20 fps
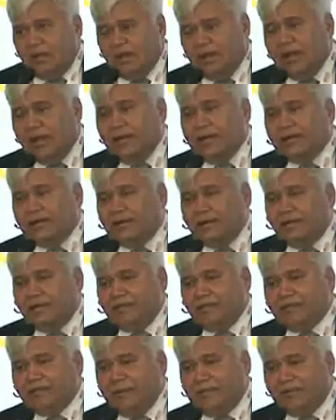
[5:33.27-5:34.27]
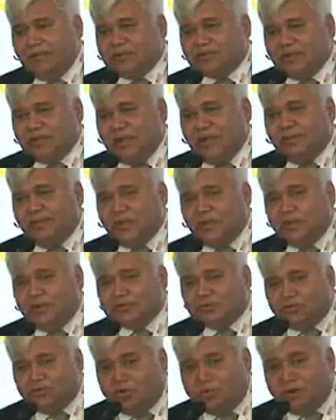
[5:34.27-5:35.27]
And people say
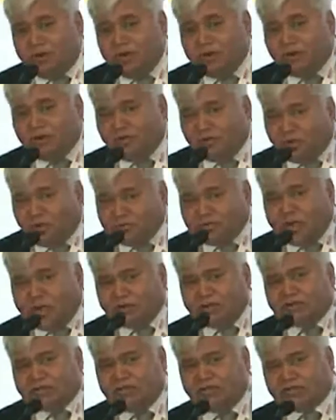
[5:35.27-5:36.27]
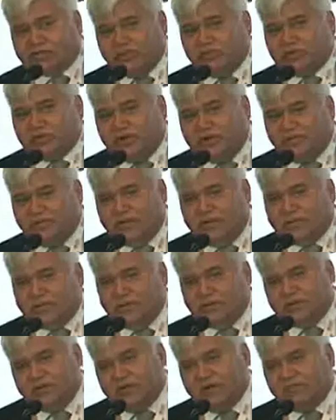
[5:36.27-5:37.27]
because nobody knows how the systems are
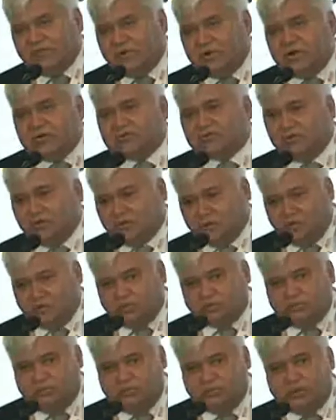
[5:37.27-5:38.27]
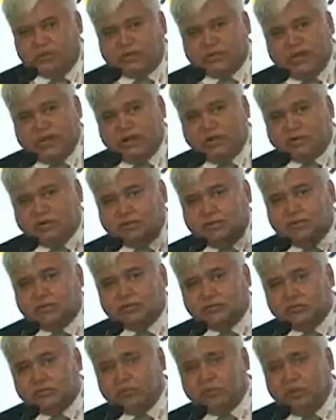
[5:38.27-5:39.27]
developed and therefore it is secure. So we try
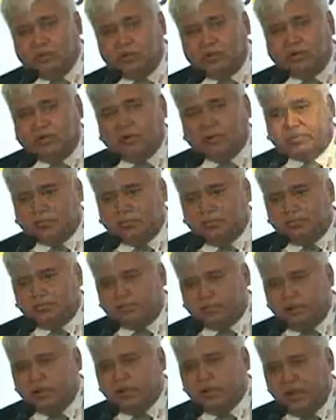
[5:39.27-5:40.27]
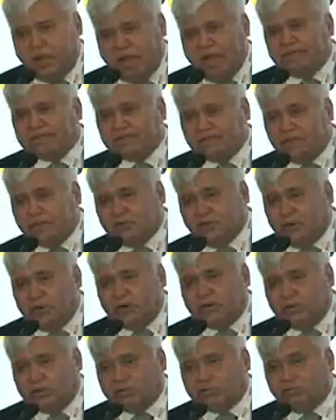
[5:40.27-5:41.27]
to, you know, have
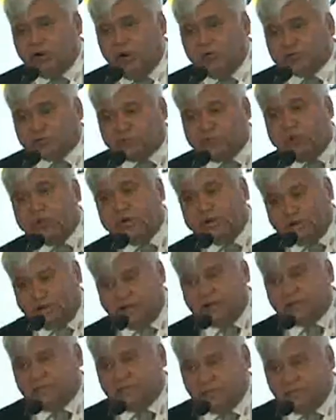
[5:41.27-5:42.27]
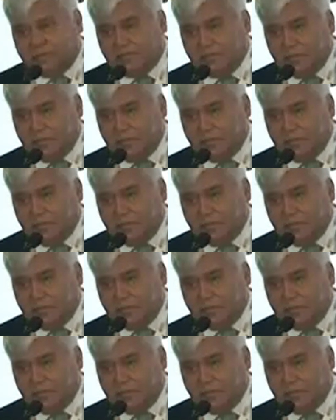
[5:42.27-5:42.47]
security to obscurity.